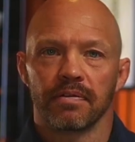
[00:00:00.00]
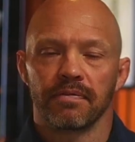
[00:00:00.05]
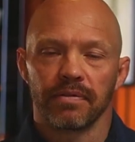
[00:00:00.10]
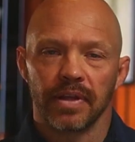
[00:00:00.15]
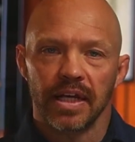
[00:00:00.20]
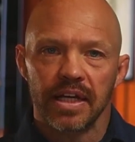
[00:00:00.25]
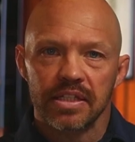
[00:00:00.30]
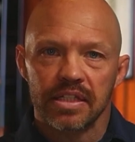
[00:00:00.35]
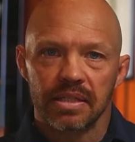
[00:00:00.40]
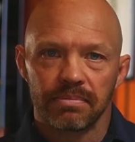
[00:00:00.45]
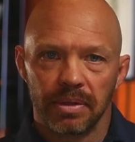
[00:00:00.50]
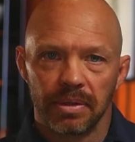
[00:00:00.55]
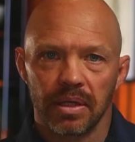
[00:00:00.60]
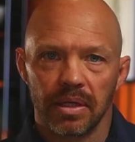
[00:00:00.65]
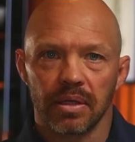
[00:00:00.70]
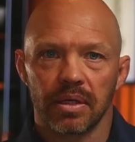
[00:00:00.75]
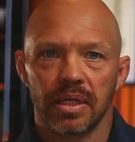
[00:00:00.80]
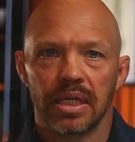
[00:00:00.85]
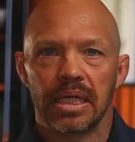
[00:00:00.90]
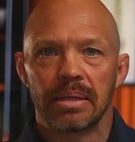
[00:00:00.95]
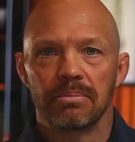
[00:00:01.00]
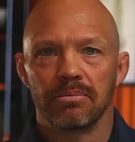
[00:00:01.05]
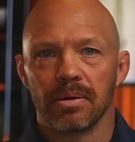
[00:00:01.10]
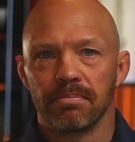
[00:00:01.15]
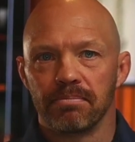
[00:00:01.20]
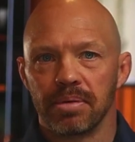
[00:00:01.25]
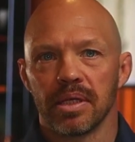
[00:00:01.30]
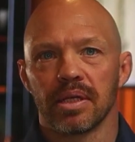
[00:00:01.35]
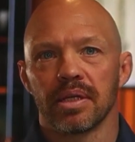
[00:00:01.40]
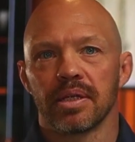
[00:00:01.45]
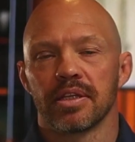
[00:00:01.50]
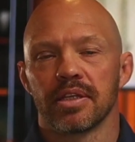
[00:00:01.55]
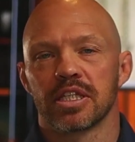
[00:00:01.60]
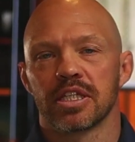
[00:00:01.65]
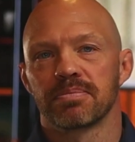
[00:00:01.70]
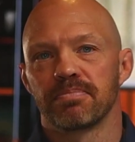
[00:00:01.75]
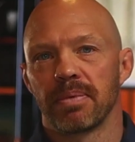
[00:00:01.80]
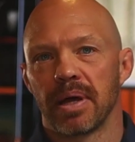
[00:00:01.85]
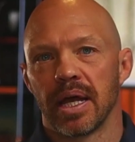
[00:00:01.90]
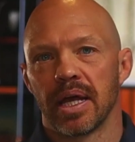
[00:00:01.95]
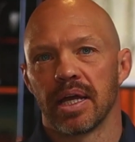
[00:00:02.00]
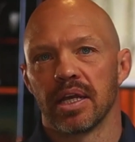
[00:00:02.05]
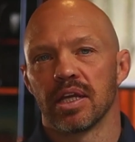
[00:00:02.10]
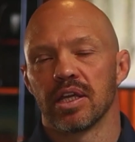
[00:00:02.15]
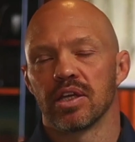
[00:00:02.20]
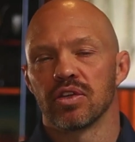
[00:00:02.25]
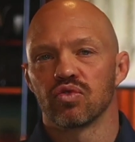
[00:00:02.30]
the flexibility and mobility of the spine